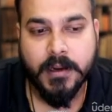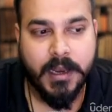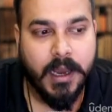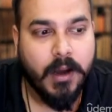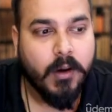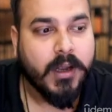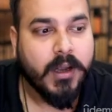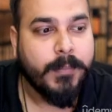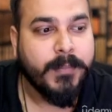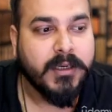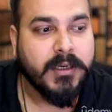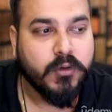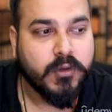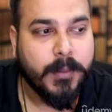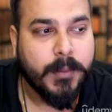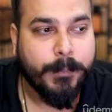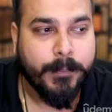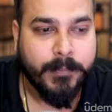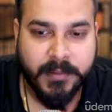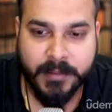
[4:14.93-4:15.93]
Now coming to
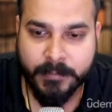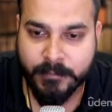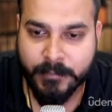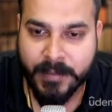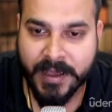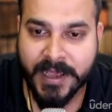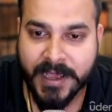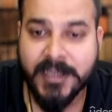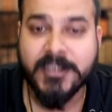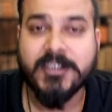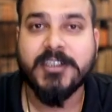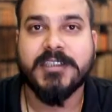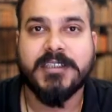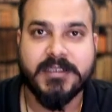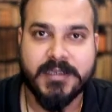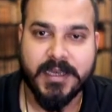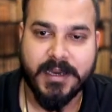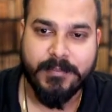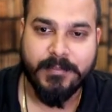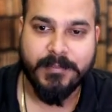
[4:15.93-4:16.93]
the major
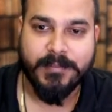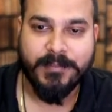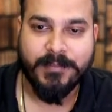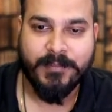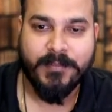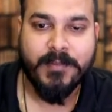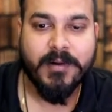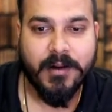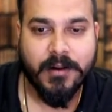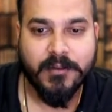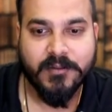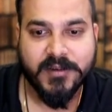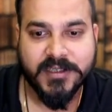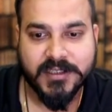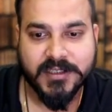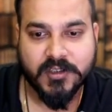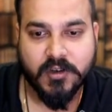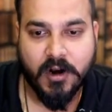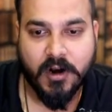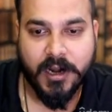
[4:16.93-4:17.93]
step, which
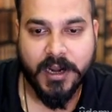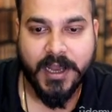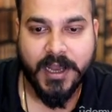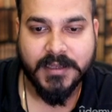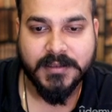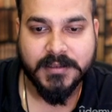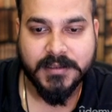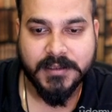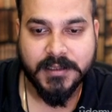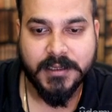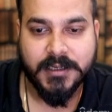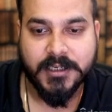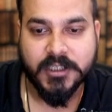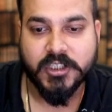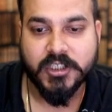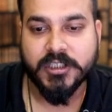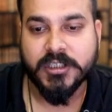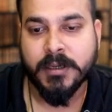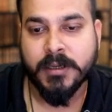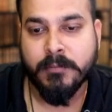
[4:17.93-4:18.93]
is called as
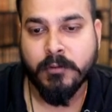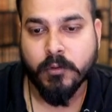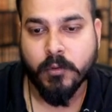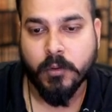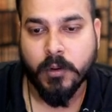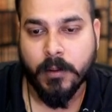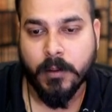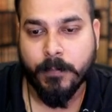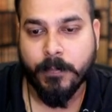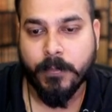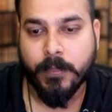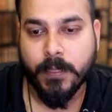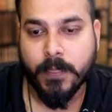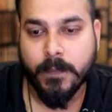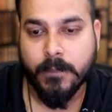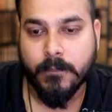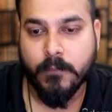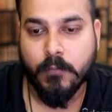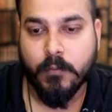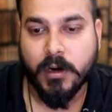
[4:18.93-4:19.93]
decision rule.
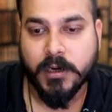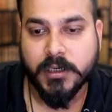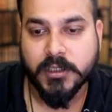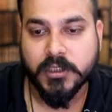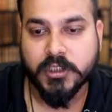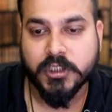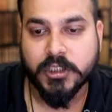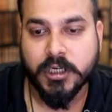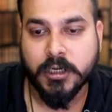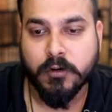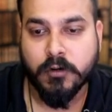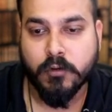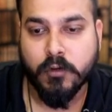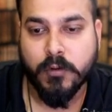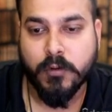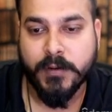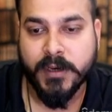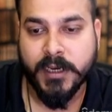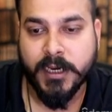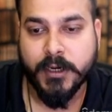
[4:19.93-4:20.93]
What decision
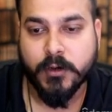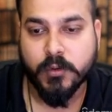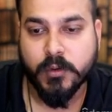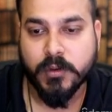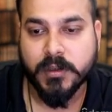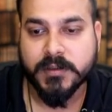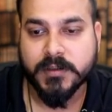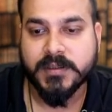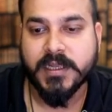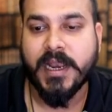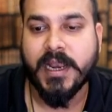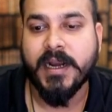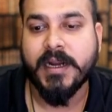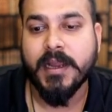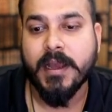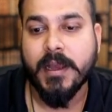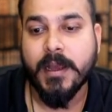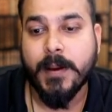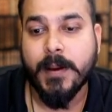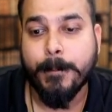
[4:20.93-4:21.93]
rule we need to
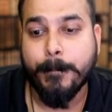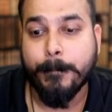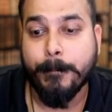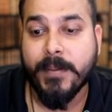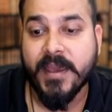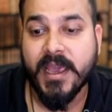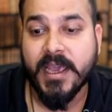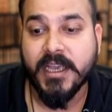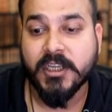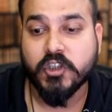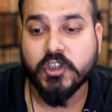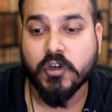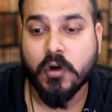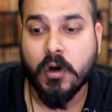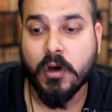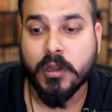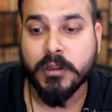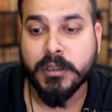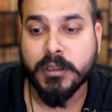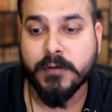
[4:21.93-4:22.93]
select based
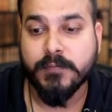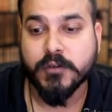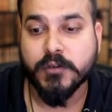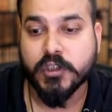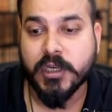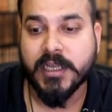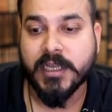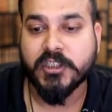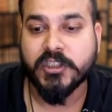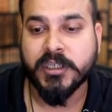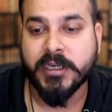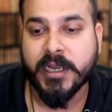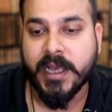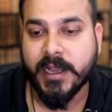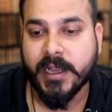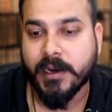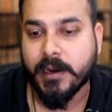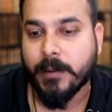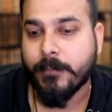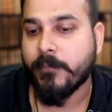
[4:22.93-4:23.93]
on the visualization
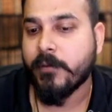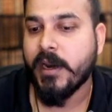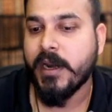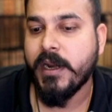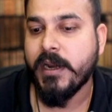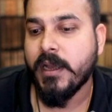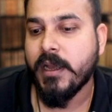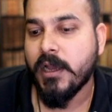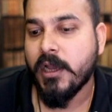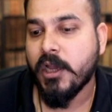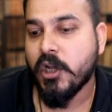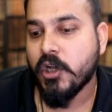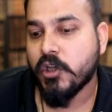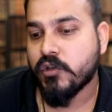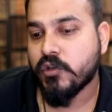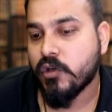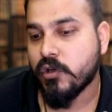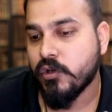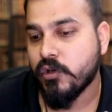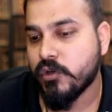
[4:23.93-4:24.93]
diagram, right?
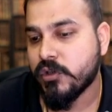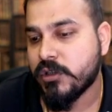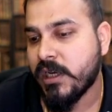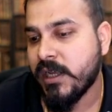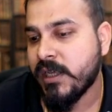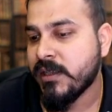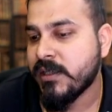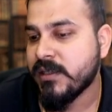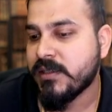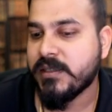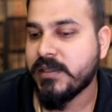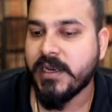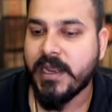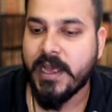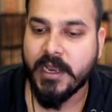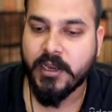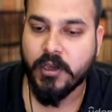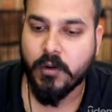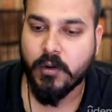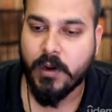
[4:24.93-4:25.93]
So usually in this
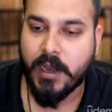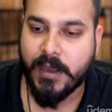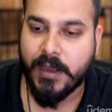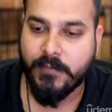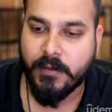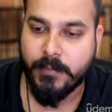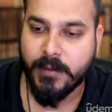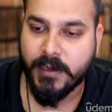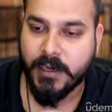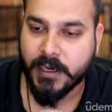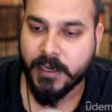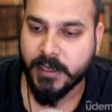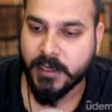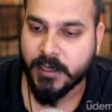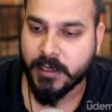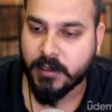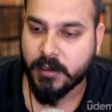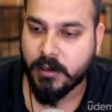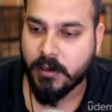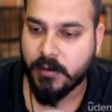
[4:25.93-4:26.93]
scenario, I will be getting
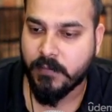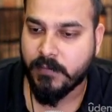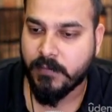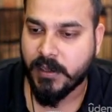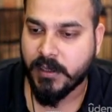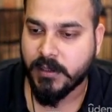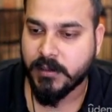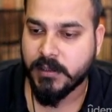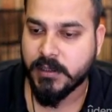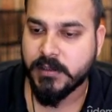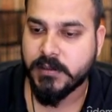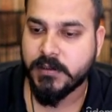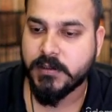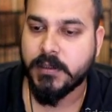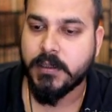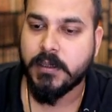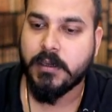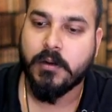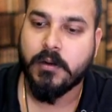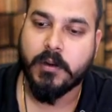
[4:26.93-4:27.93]
a curve like
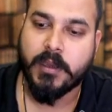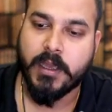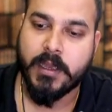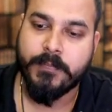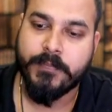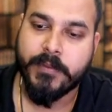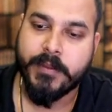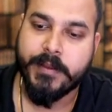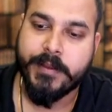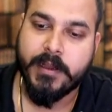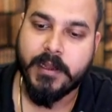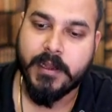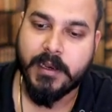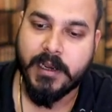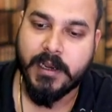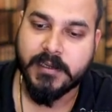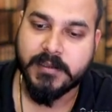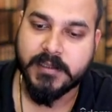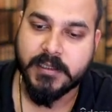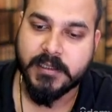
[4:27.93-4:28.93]
this. Okay.
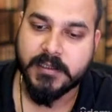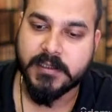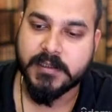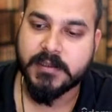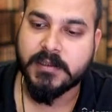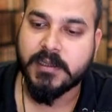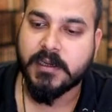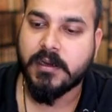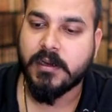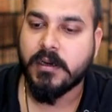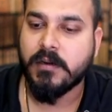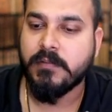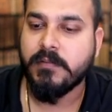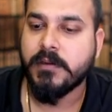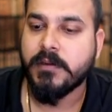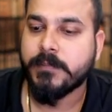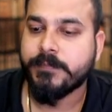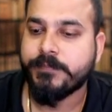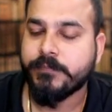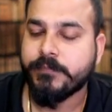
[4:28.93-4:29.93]
Let's say this is the curve.